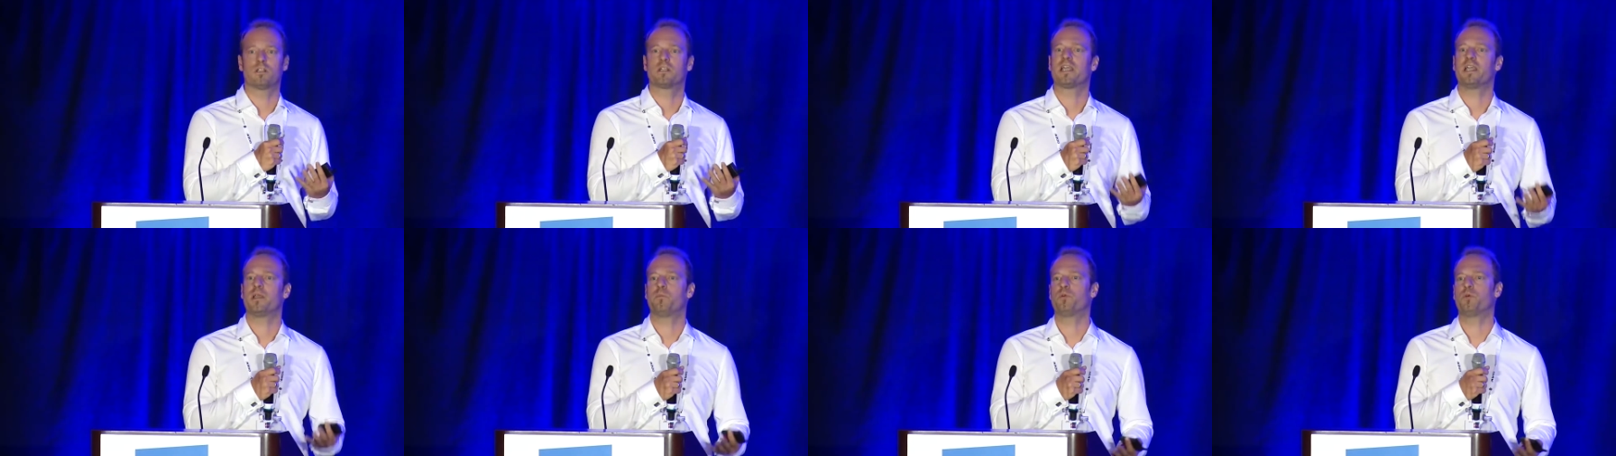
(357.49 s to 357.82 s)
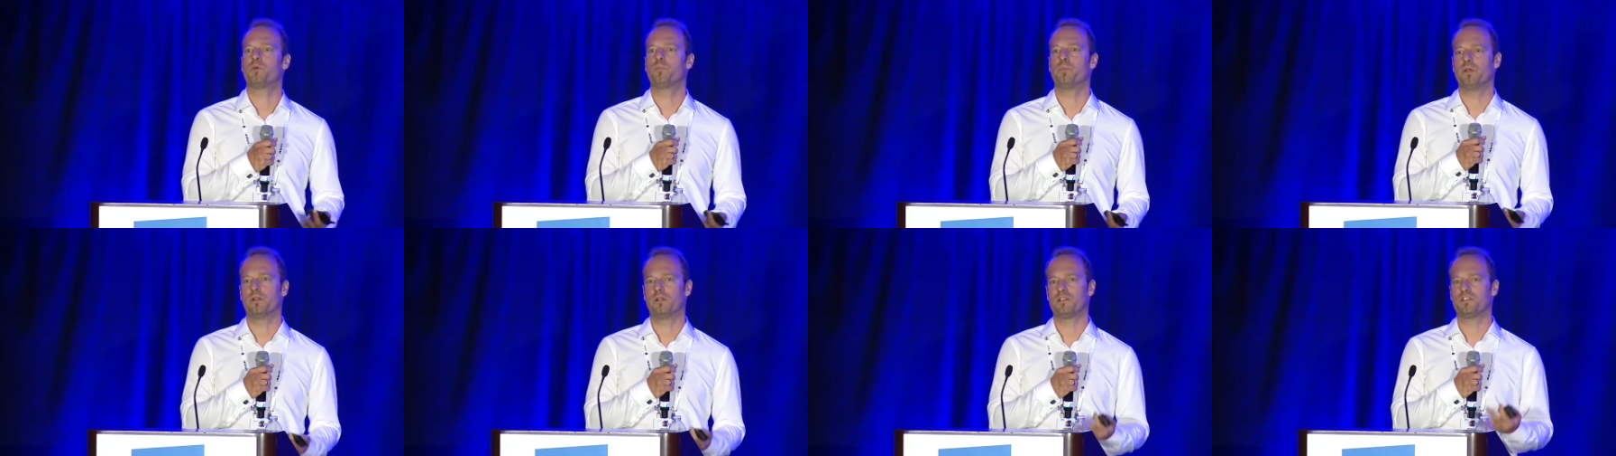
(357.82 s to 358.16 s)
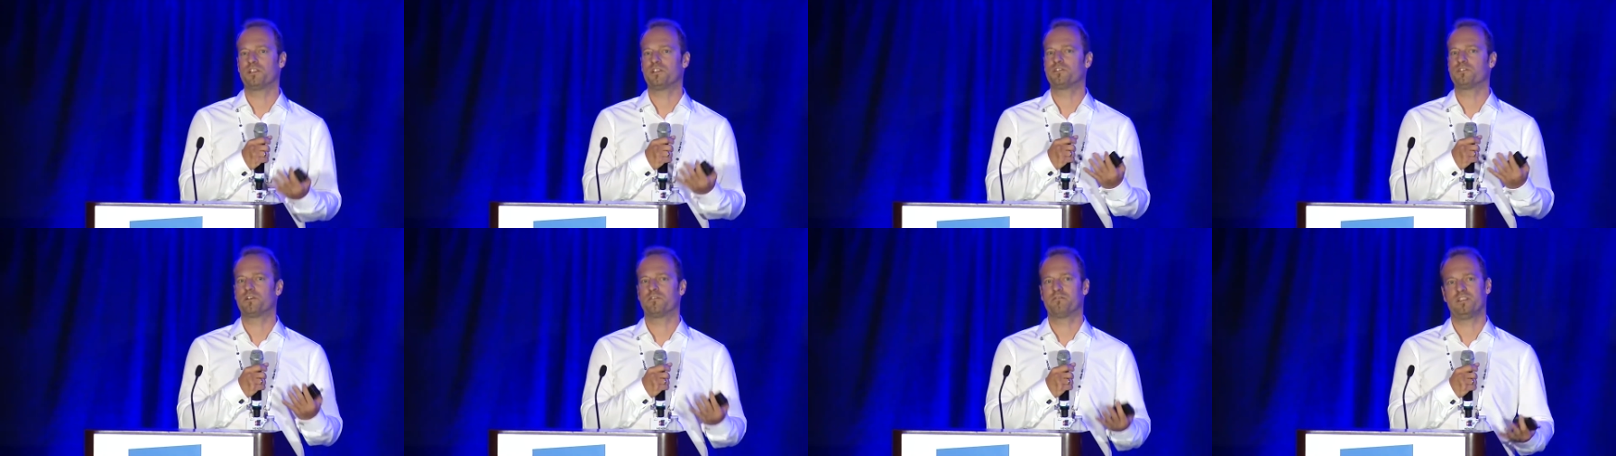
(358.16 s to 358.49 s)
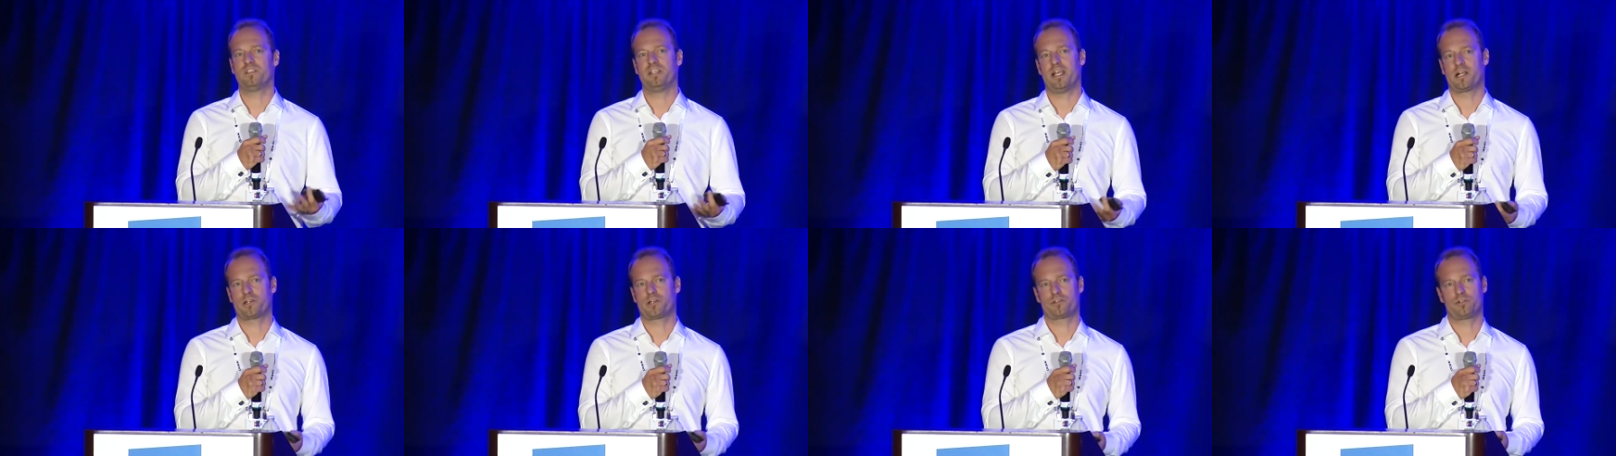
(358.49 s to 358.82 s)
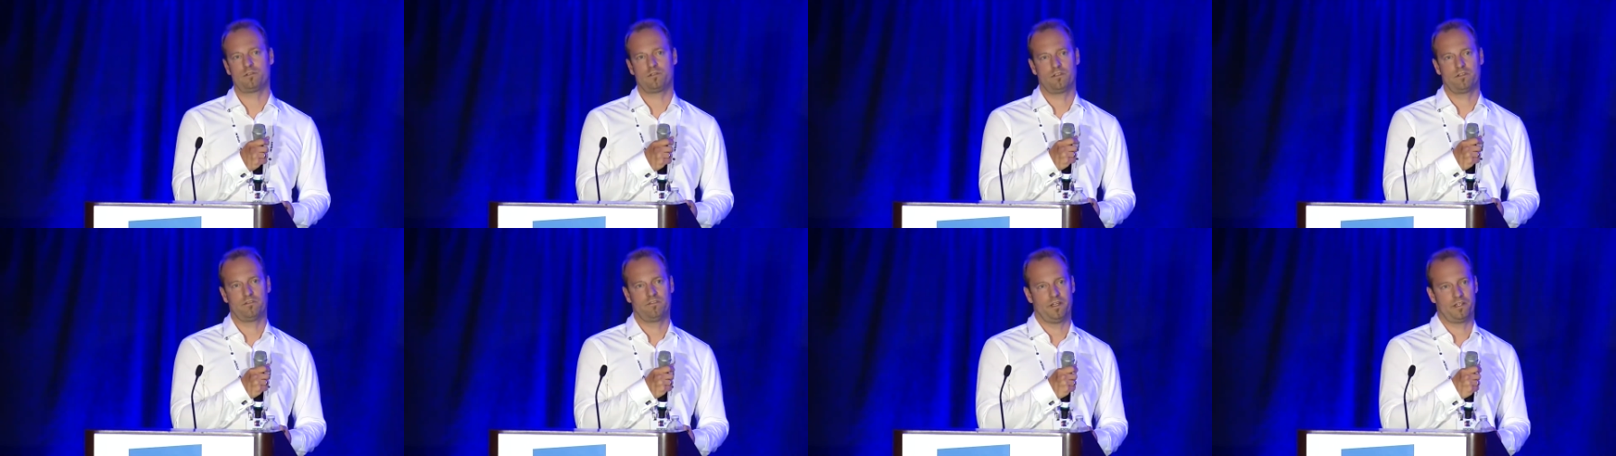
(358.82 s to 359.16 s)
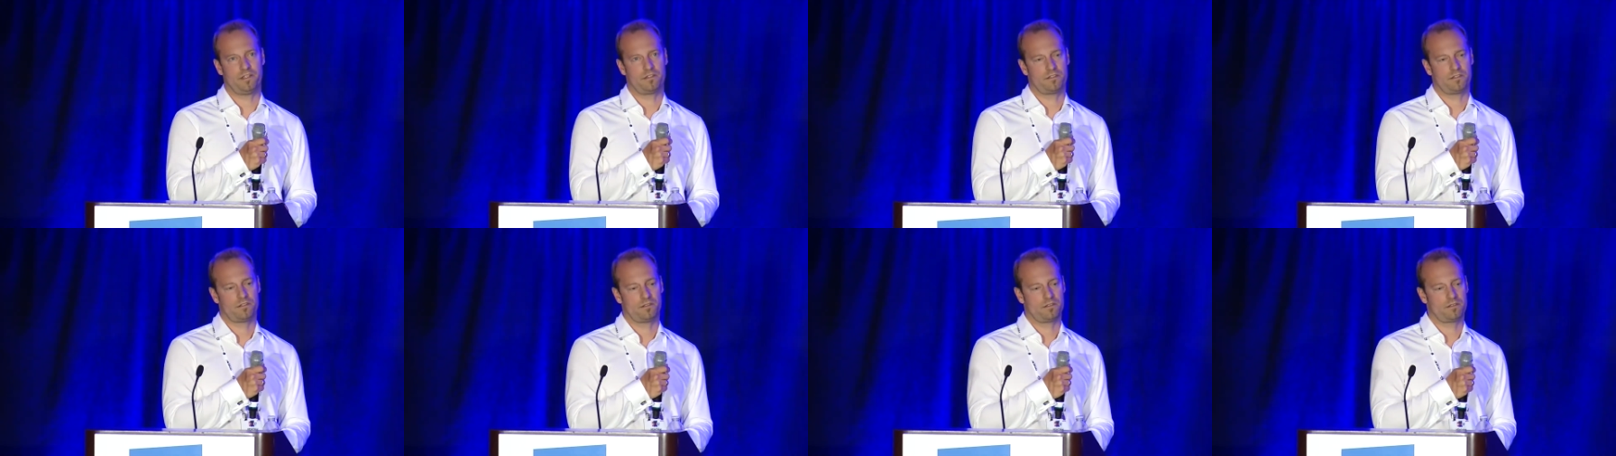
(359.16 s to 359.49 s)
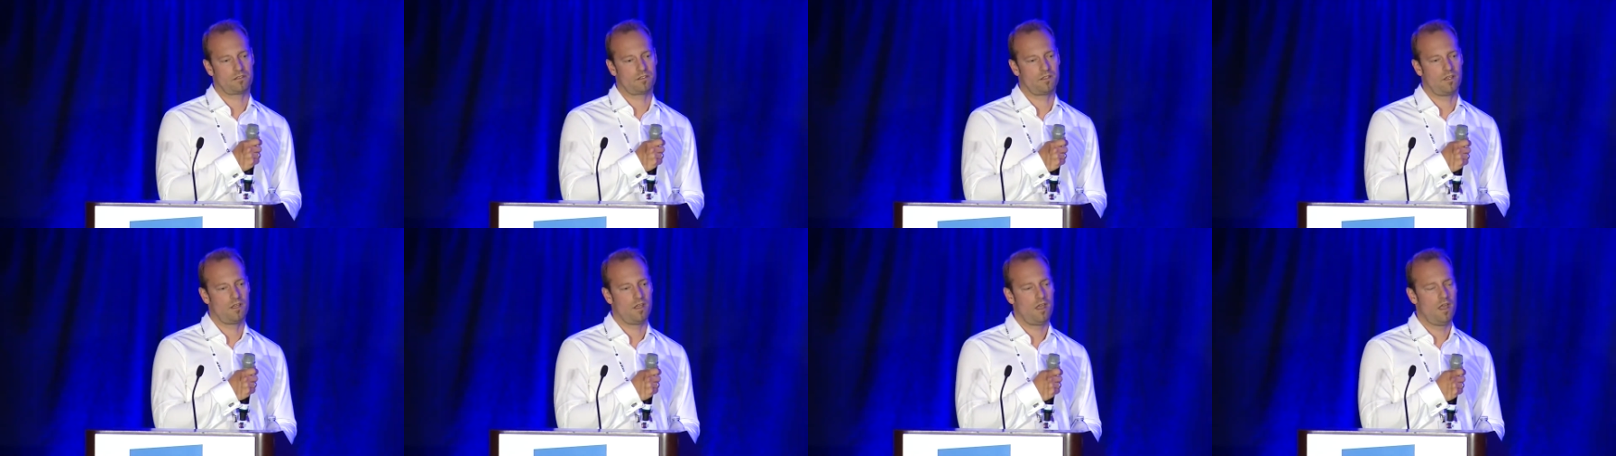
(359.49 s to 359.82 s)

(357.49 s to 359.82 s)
capabilities of the actual devices.